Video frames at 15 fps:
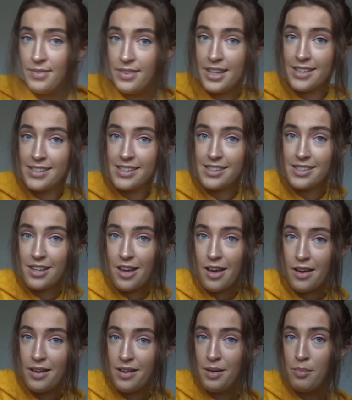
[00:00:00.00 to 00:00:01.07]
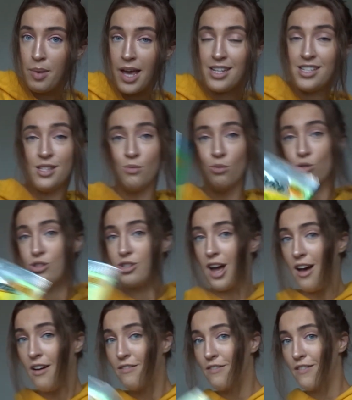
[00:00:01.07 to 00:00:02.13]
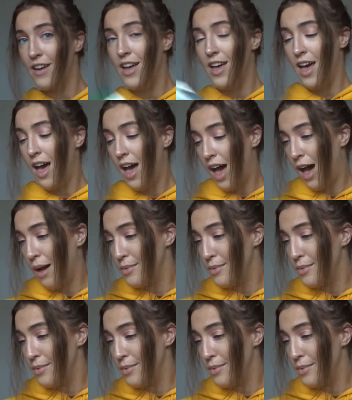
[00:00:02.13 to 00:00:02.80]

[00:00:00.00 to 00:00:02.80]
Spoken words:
This is the paste the wall stuff.